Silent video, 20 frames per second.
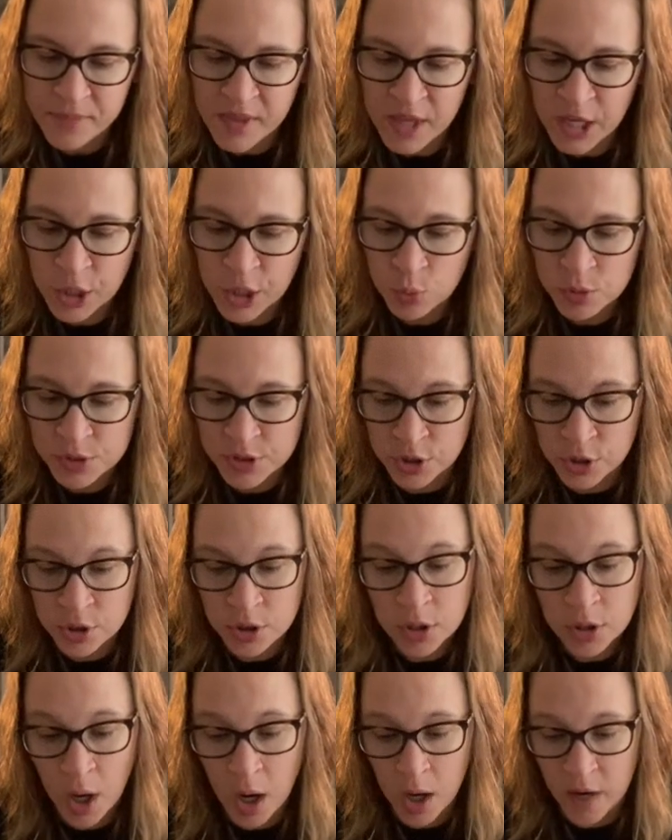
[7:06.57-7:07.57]
It was a
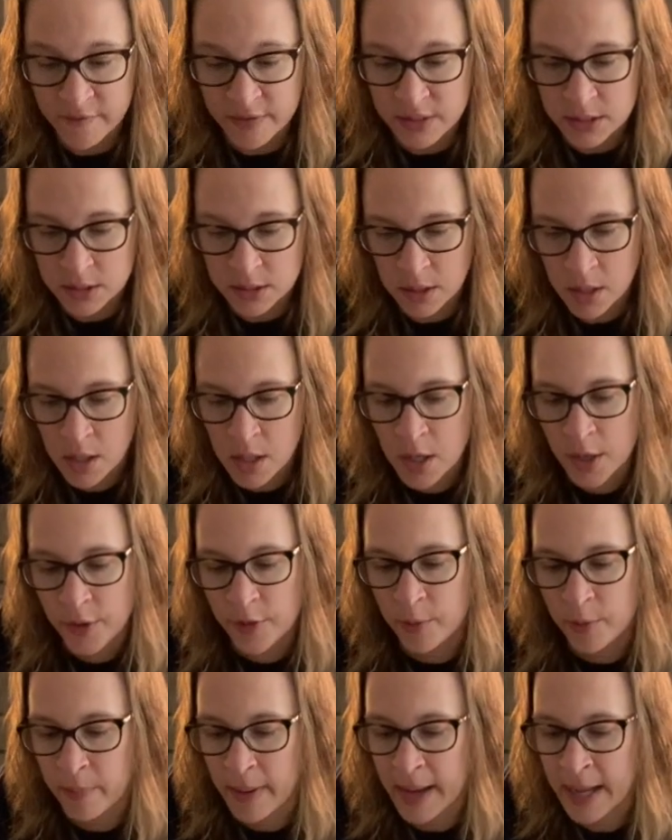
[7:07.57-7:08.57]
good harvest.
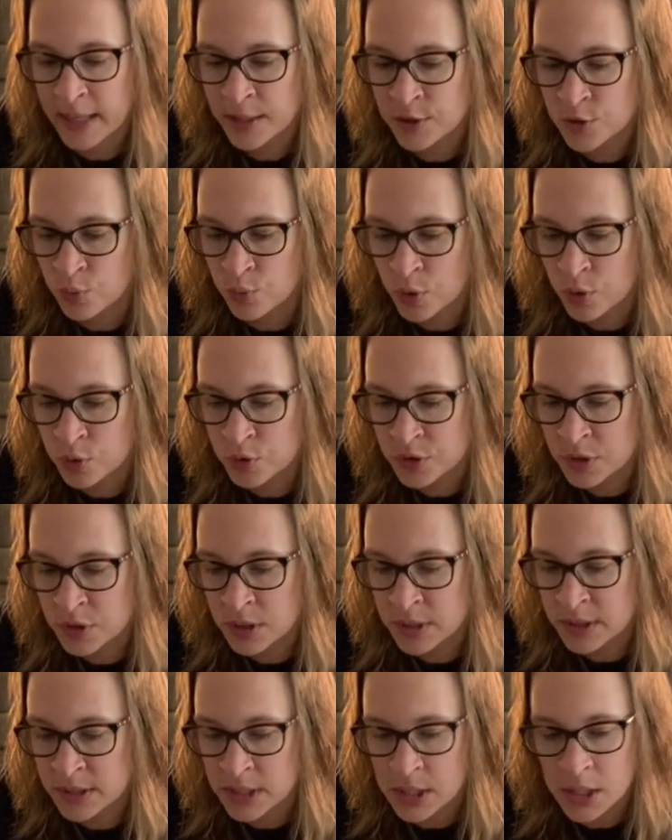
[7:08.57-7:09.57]
The bags rose to
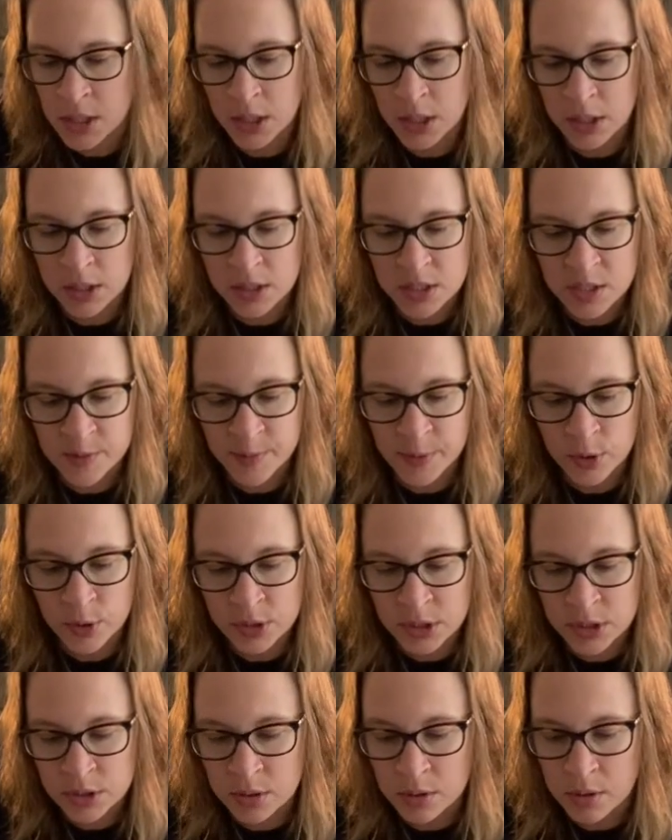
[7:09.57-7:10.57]
the ceiling and spilled
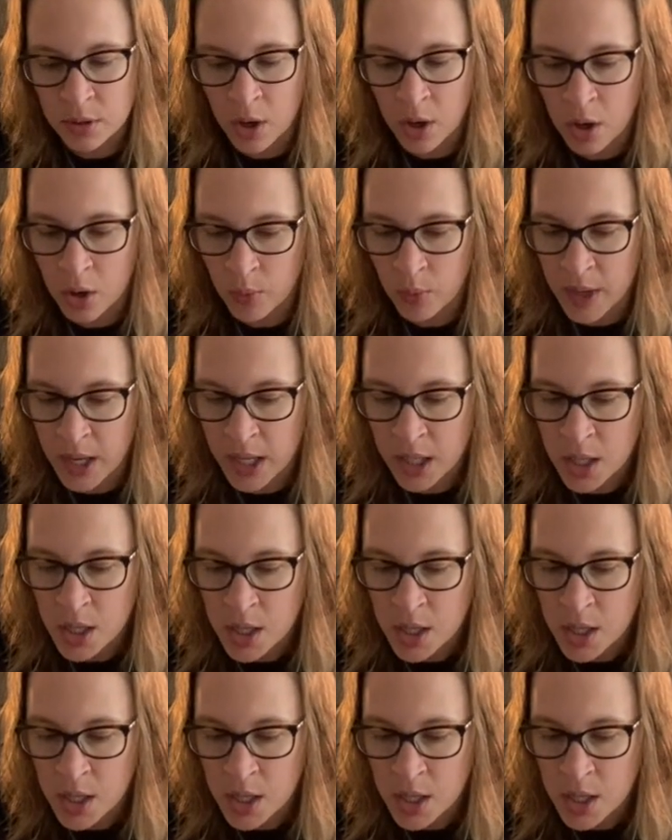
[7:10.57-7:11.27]
into the hallway.